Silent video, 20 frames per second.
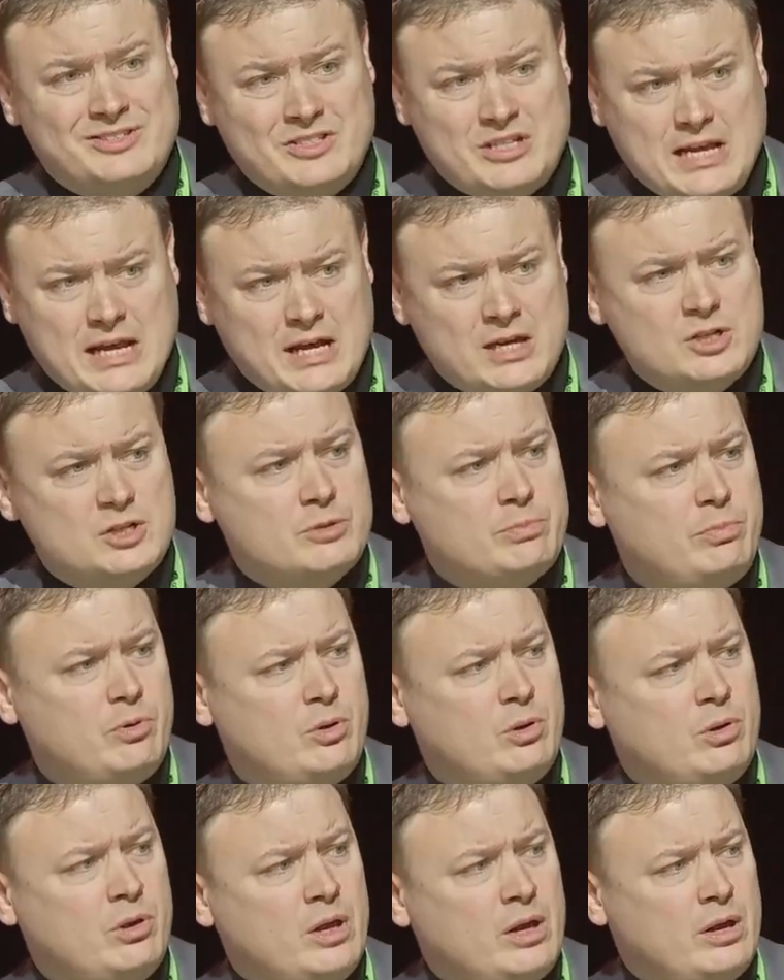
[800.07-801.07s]

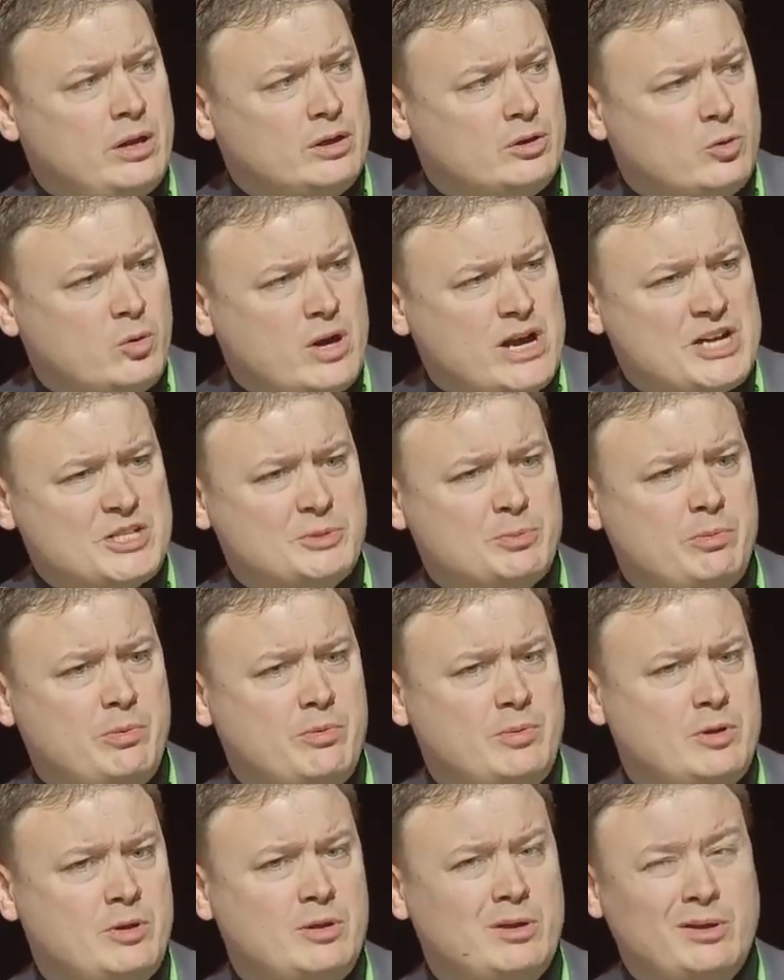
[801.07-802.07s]
tangible and
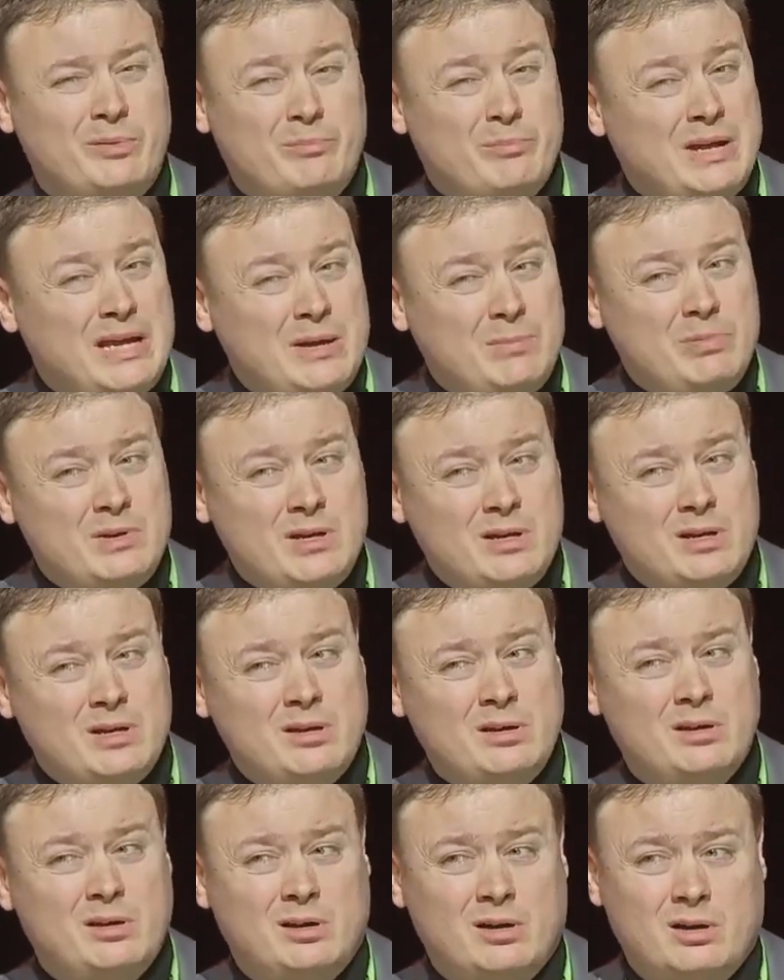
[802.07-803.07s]
graspable,
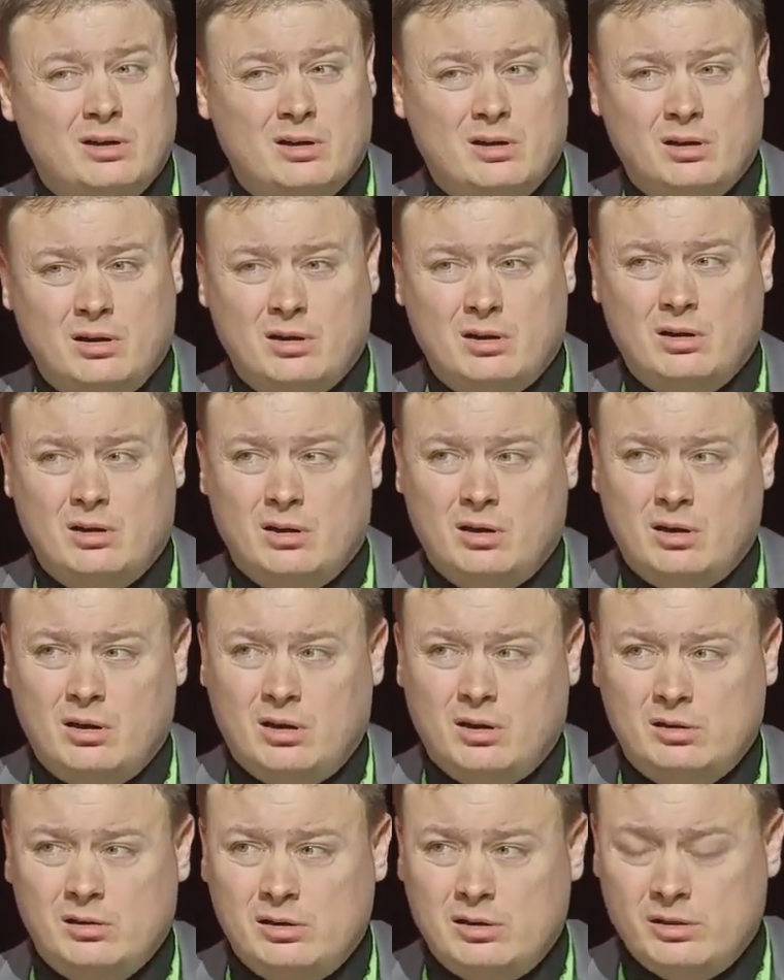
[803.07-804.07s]
maybe
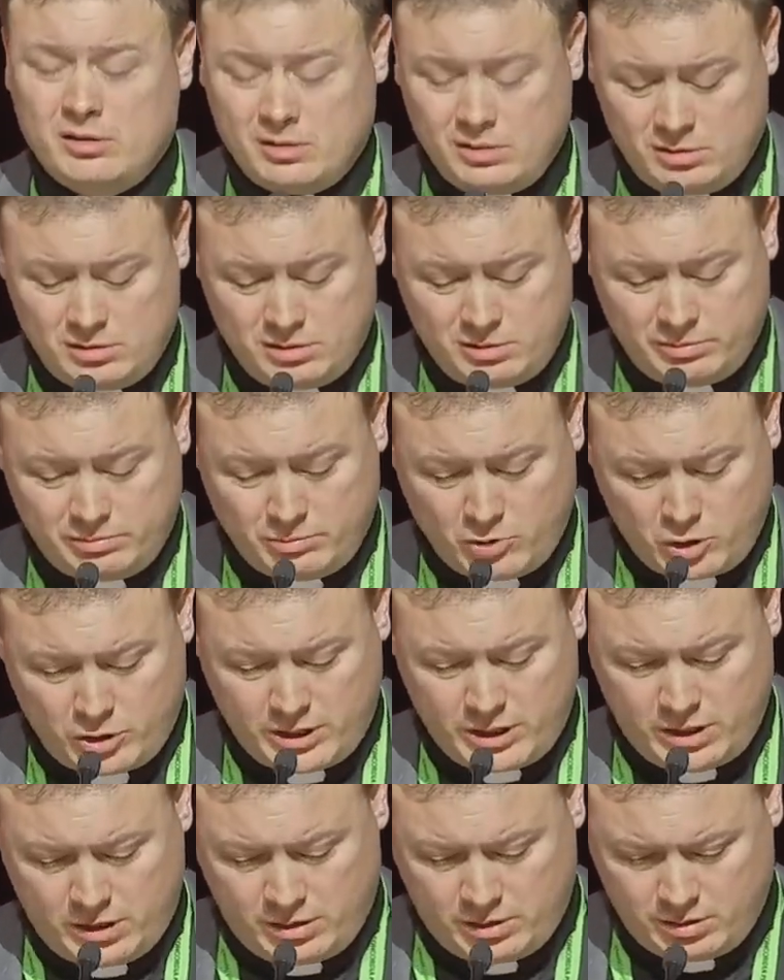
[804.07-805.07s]
a little
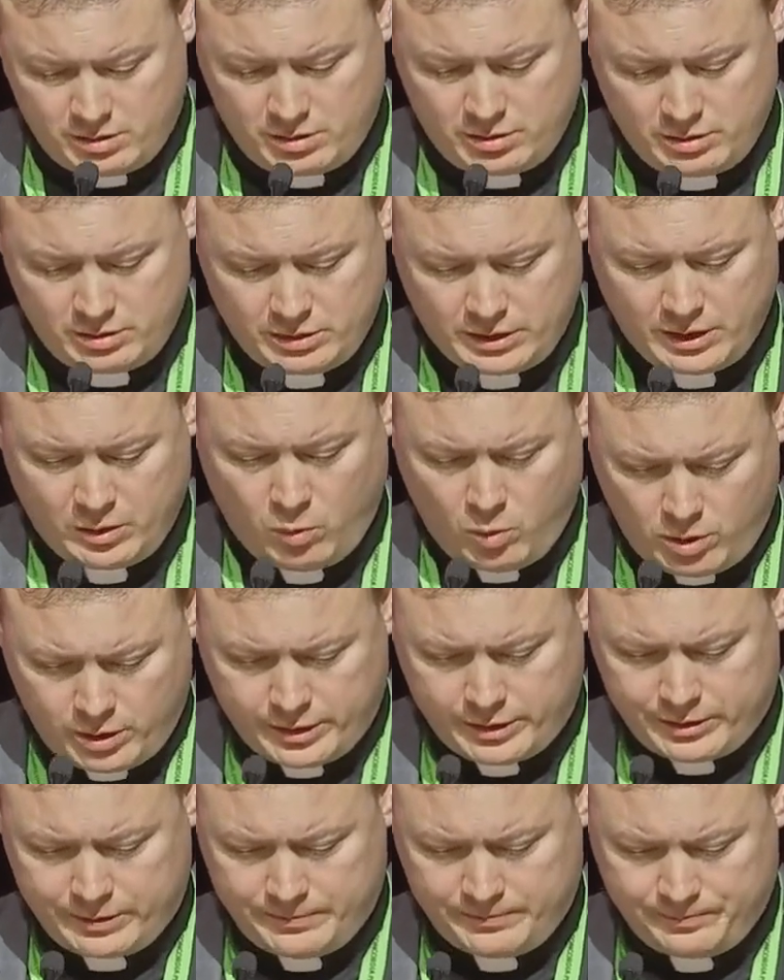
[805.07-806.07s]
murky, like
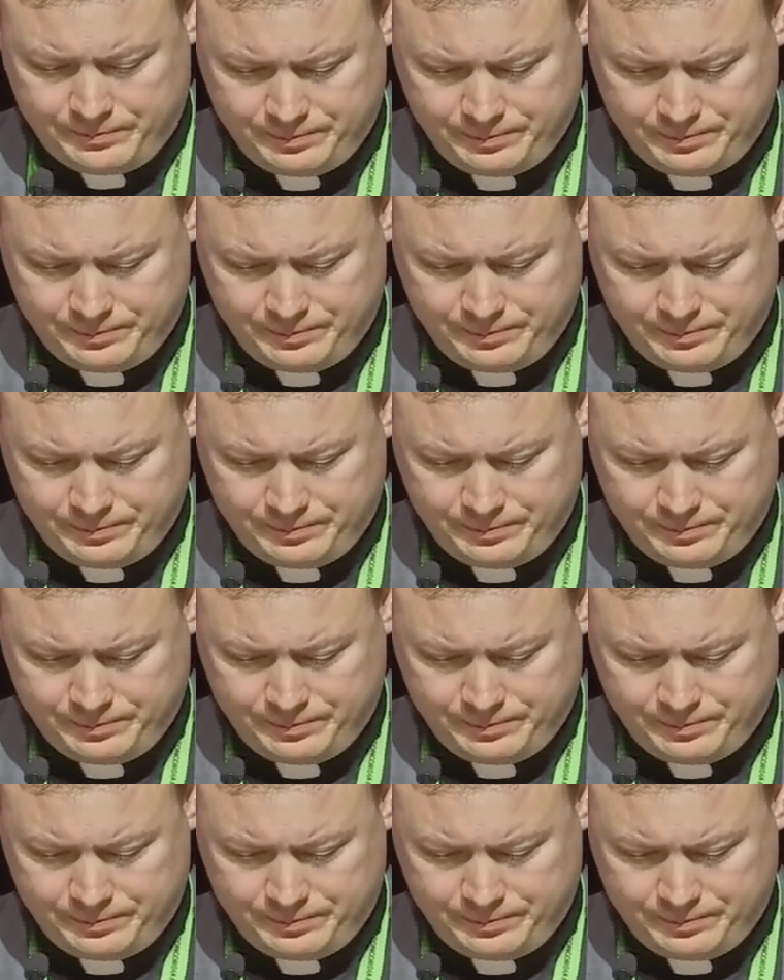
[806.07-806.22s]
water?